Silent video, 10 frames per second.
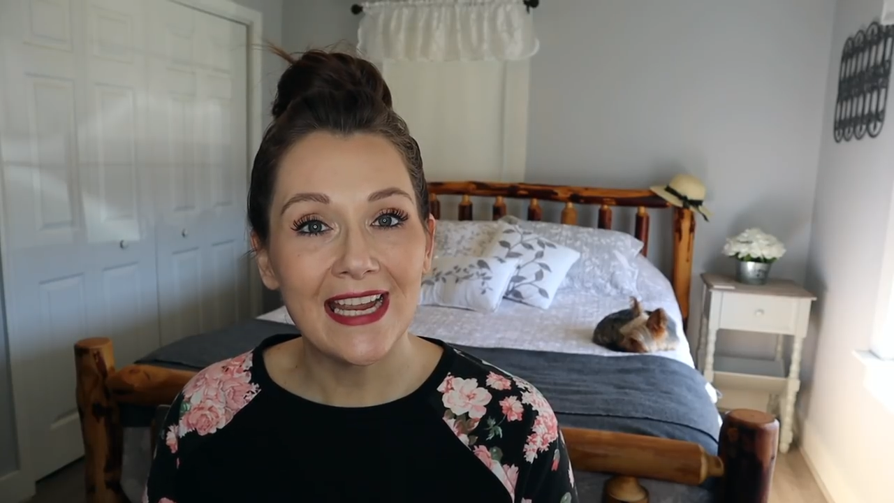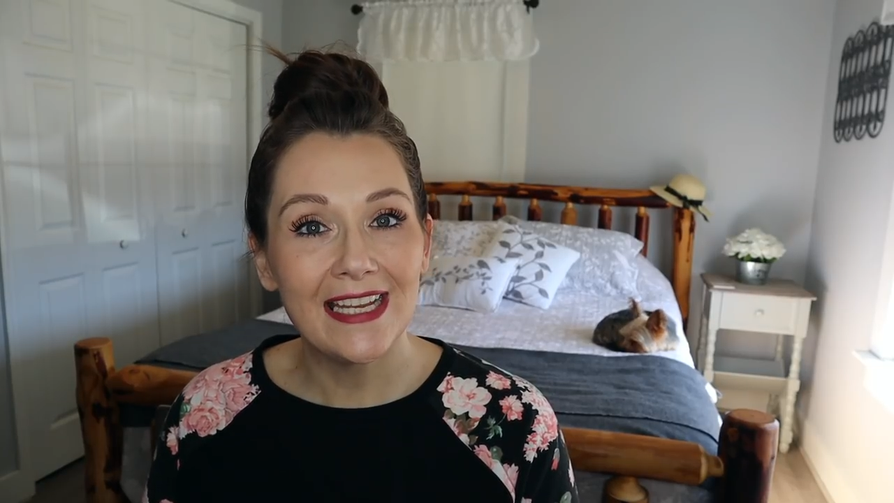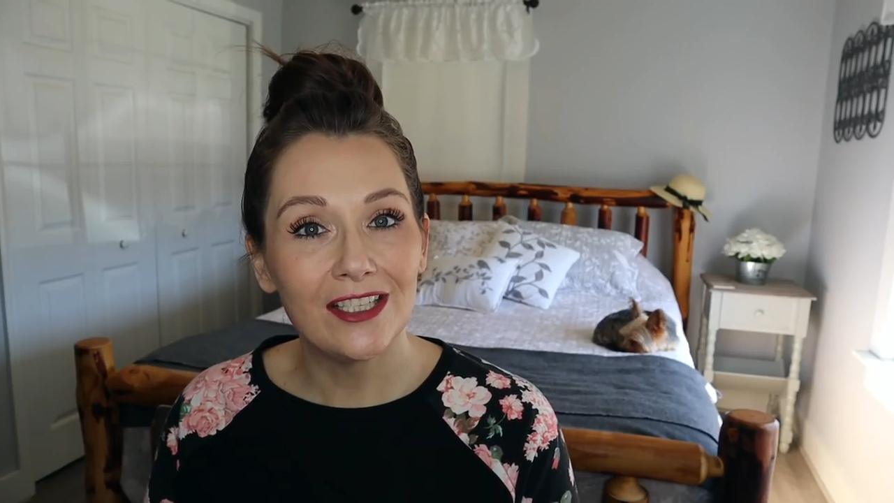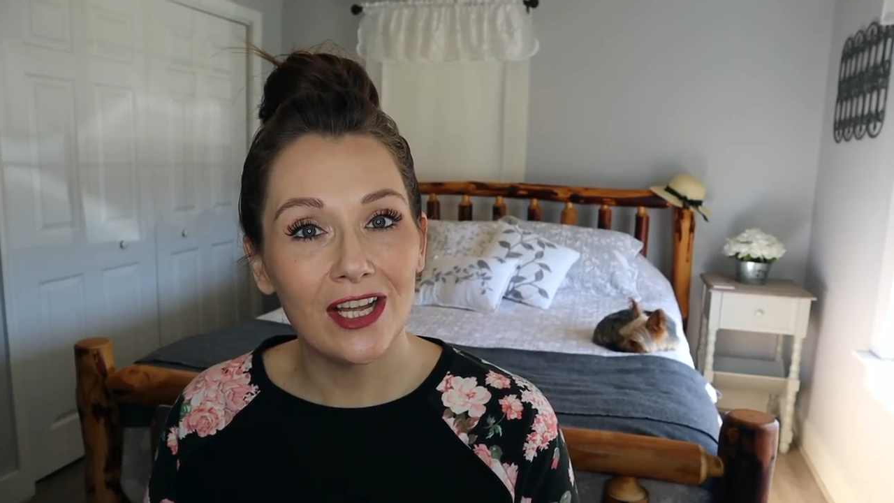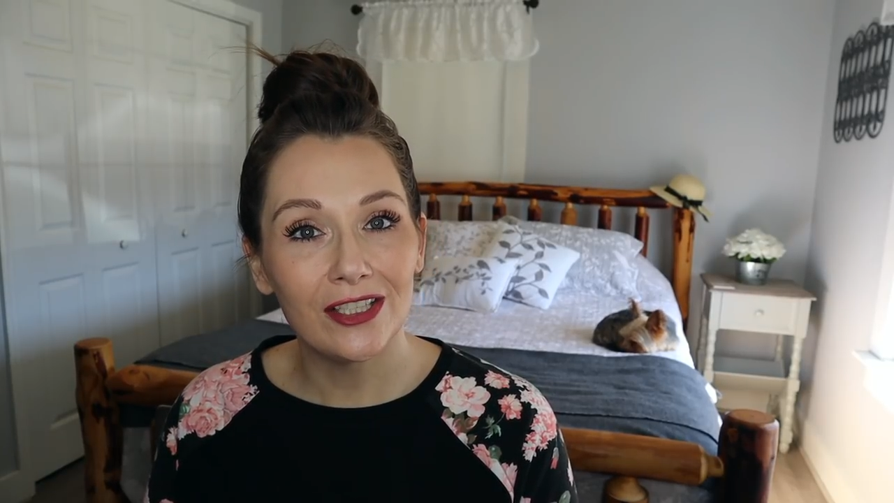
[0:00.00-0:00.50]

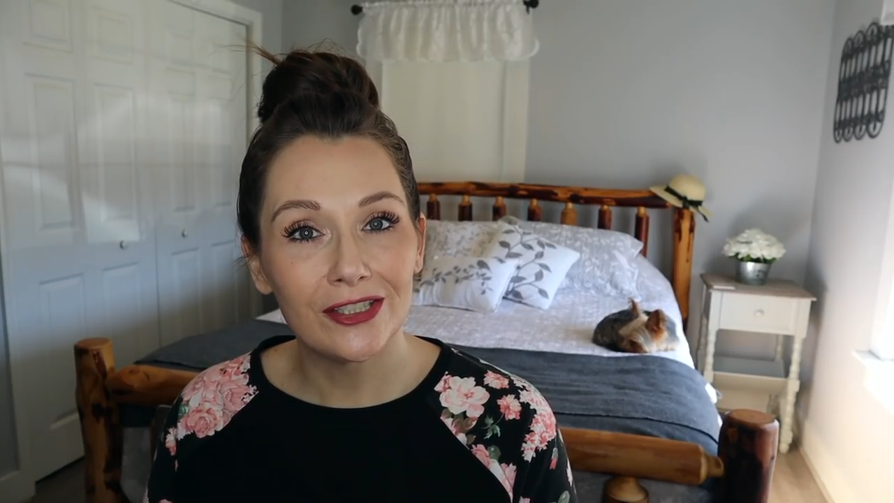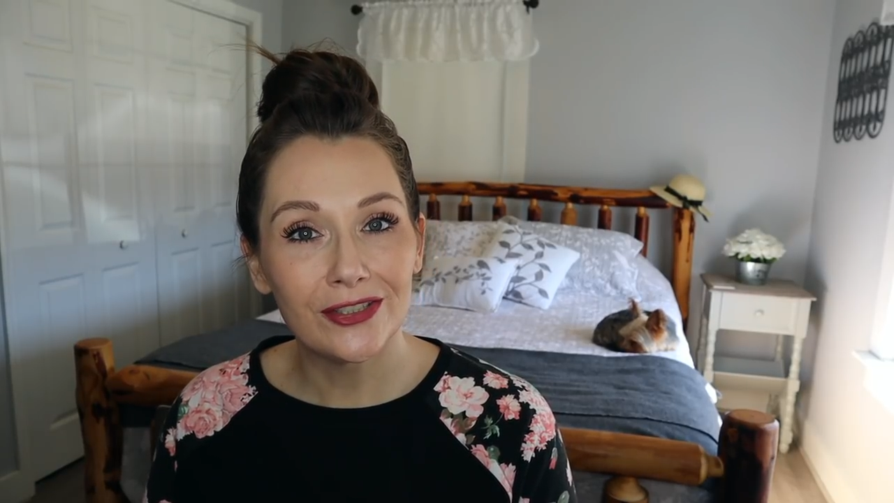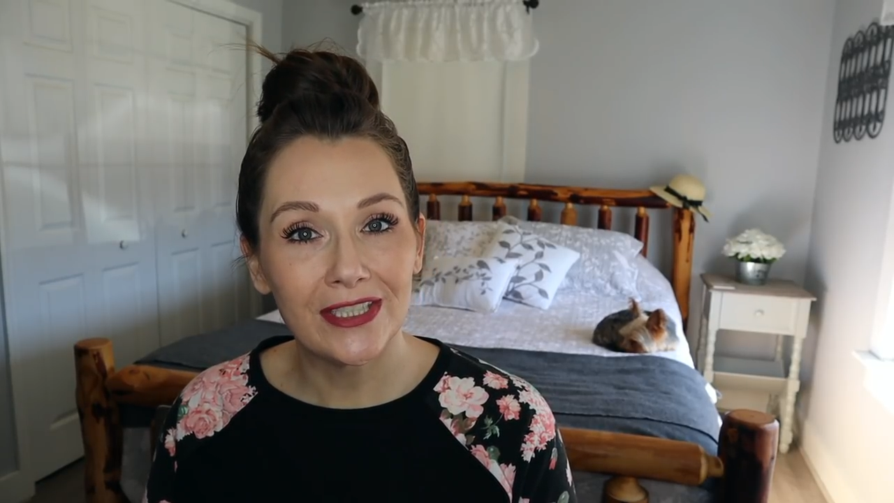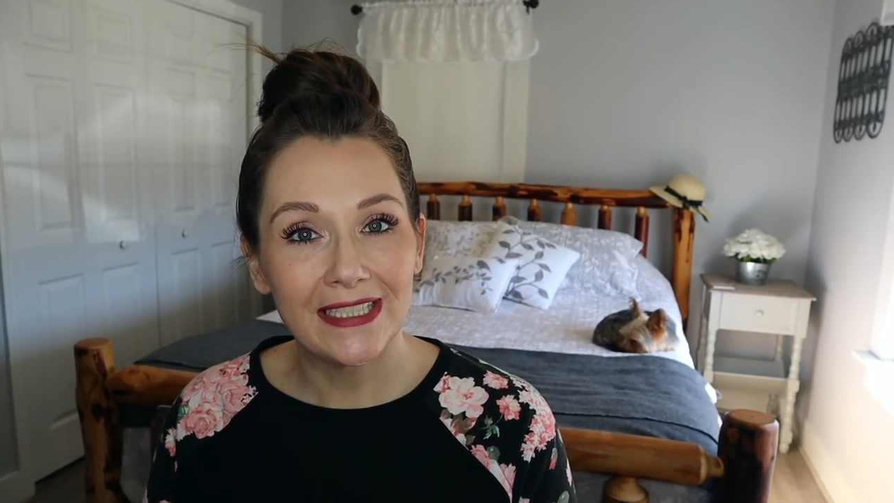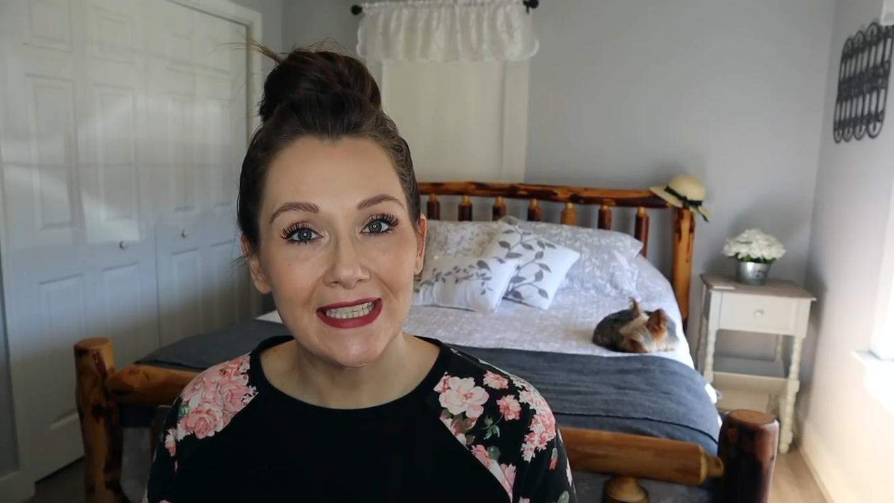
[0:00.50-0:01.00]
and Dollar
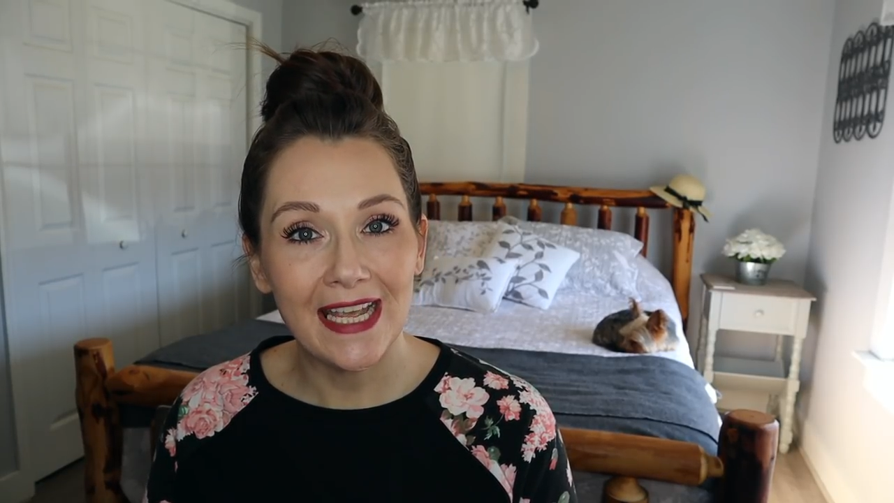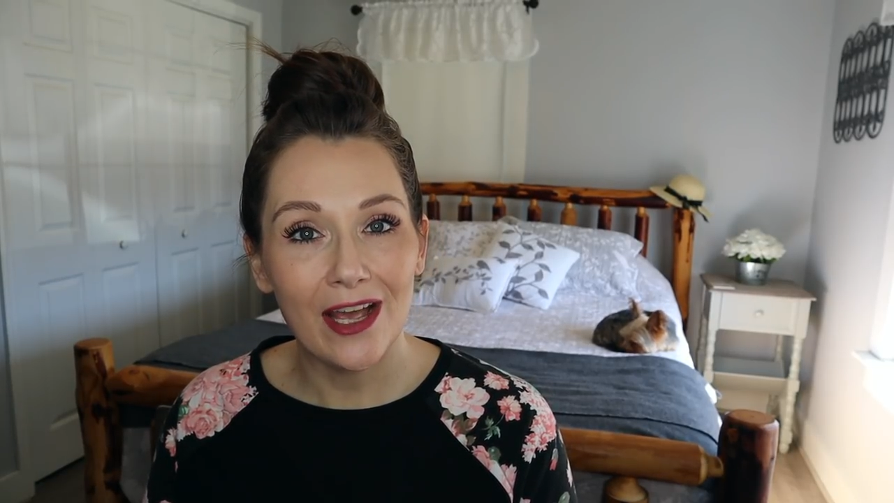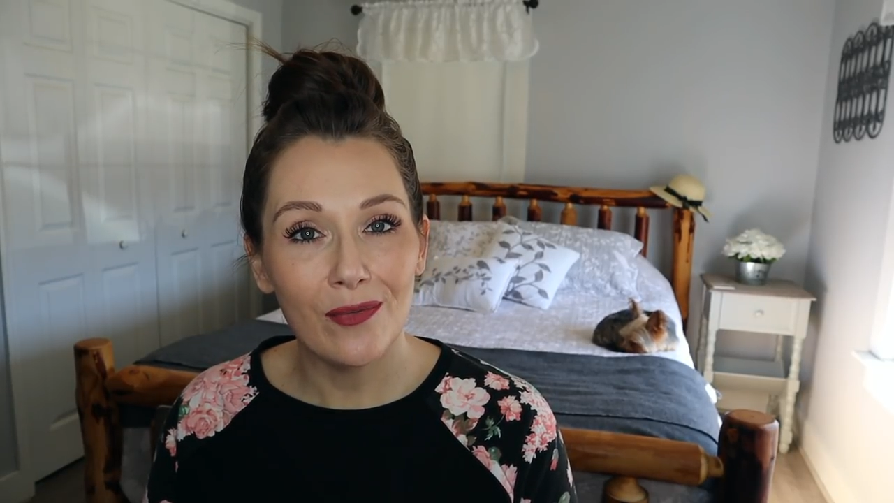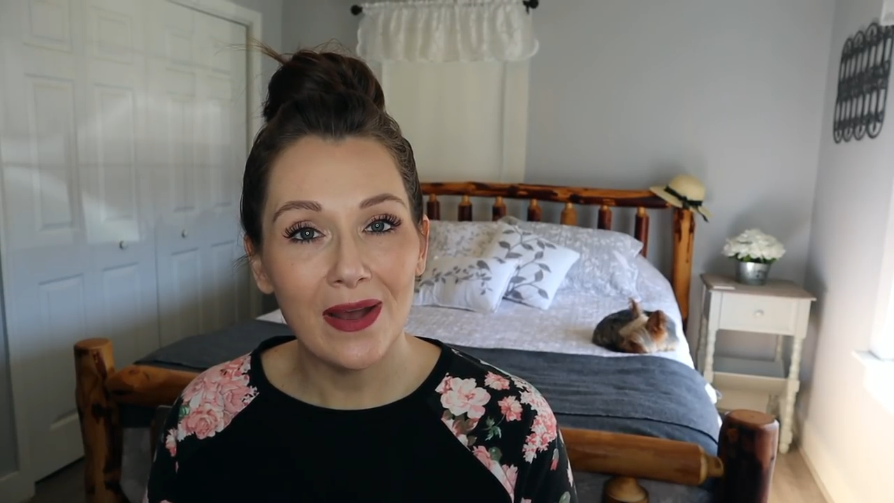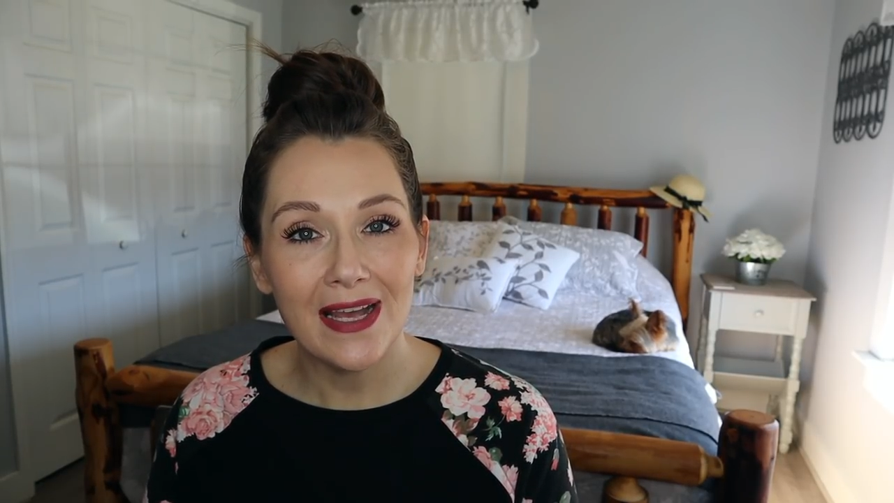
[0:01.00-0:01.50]
Tree
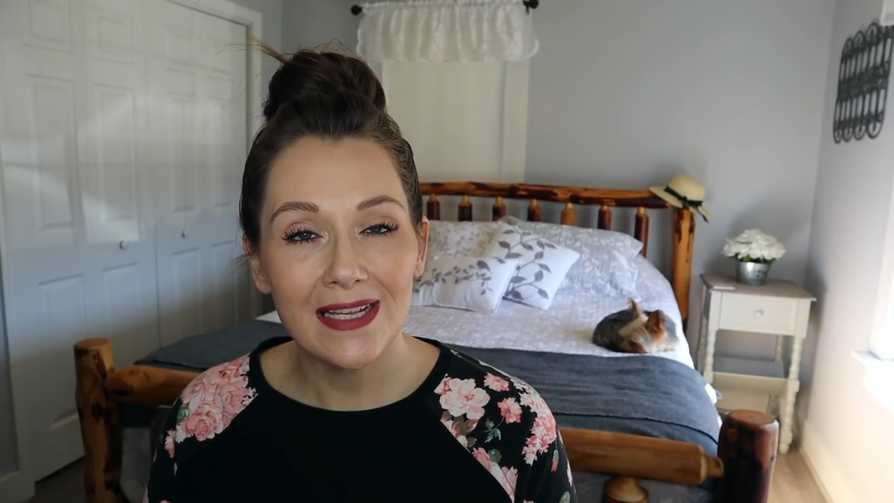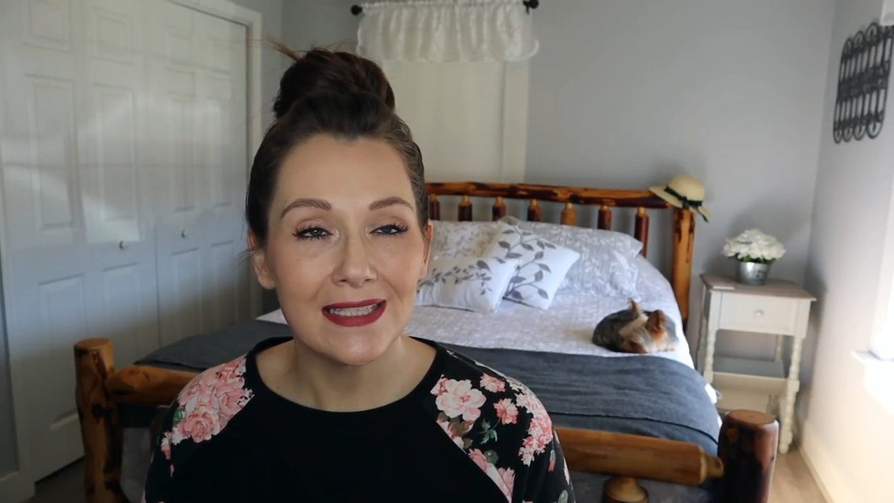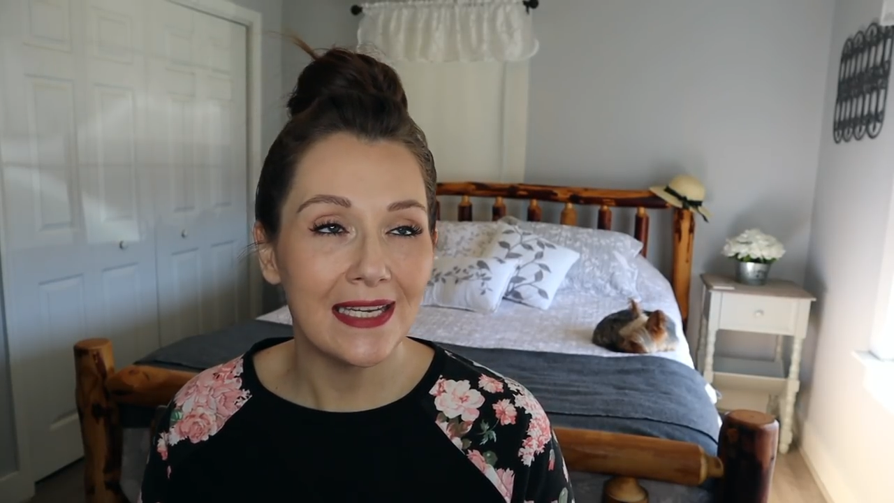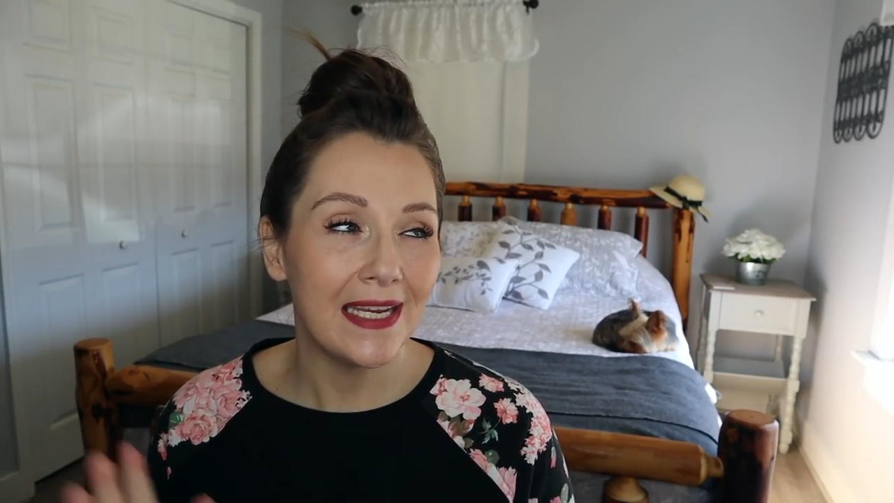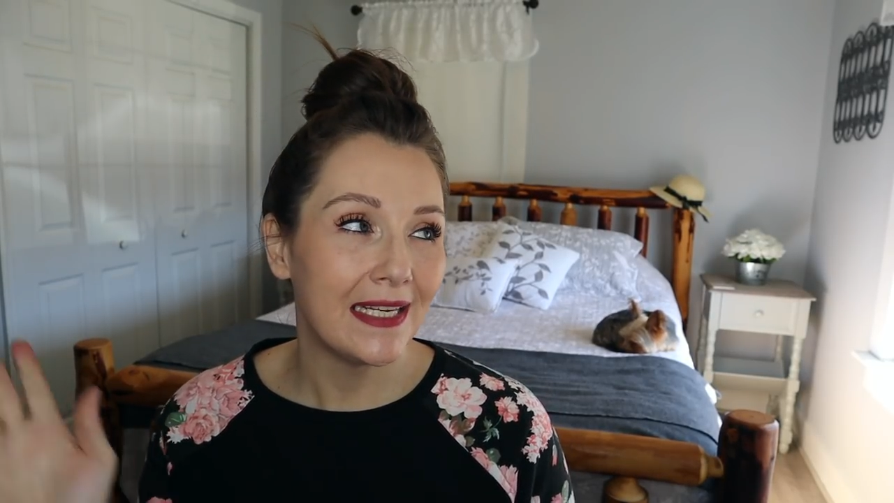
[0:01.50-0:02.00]
DIYs,